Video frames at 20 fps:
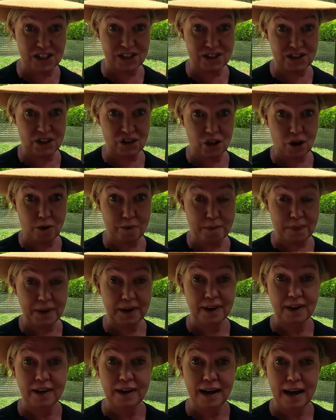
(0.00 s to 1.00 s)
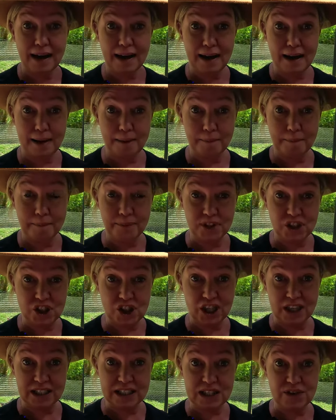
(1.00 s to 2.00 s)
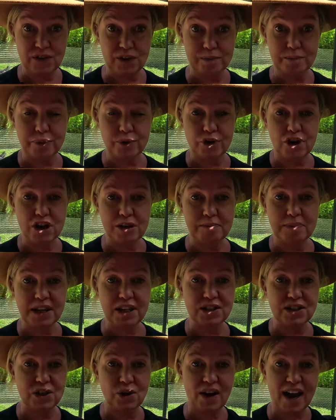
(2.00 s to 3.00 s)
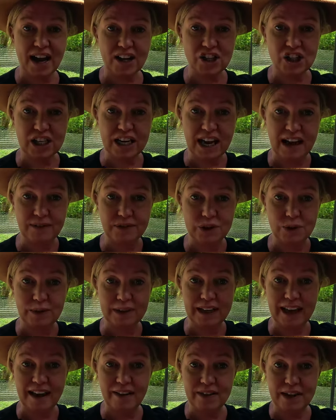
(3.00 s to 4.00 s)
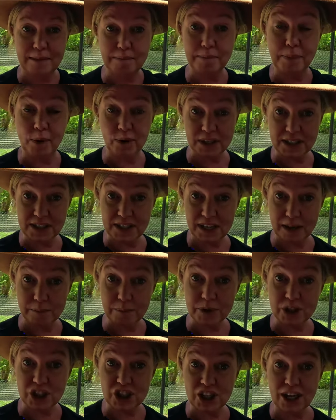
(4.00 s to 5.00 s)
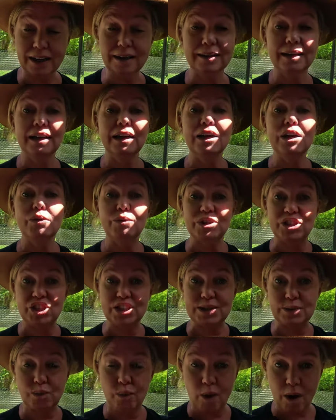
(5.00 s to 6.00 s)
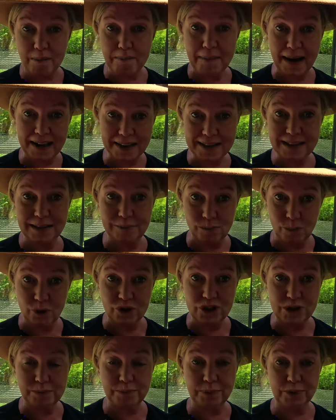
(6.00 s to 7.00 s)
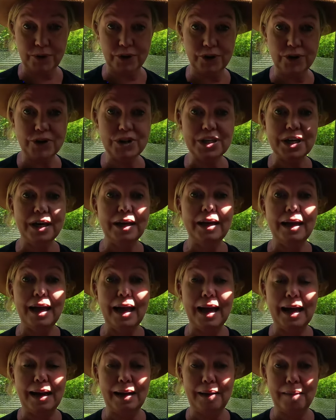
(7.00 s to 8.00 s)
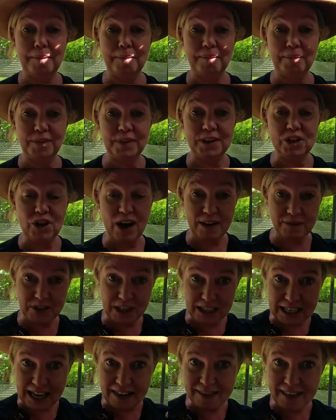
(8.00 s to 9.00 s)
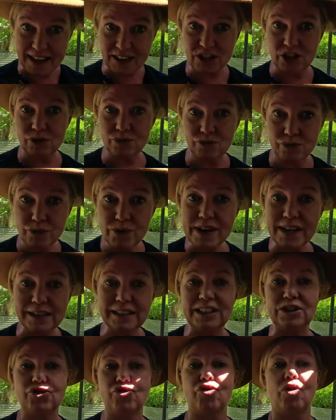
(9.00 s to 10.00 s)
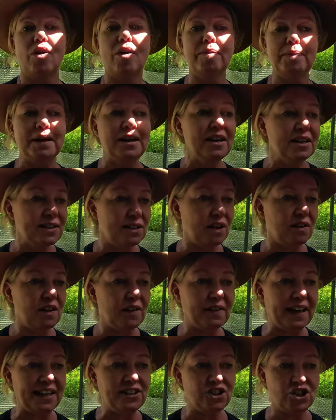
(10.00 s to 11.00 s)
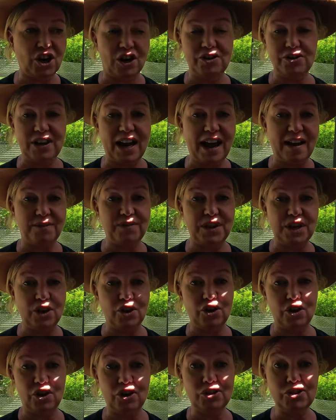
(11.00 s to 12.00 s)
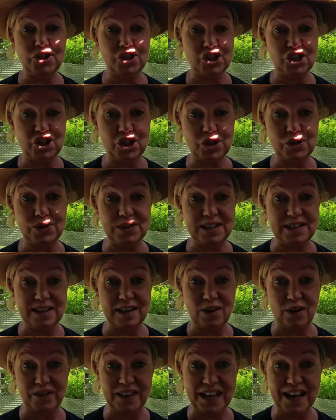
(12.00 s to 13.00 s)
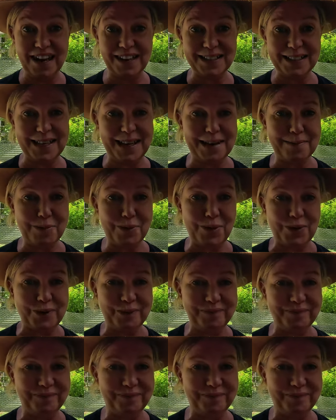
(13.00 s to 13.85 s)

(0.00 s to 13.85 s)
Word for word: to stop um, the chickens from brooding because you actually have to allow their body temperature, which is what makes them want to brood. Um, you have to get that to really drop so that they don't have the urge to sit on the eggs anymore.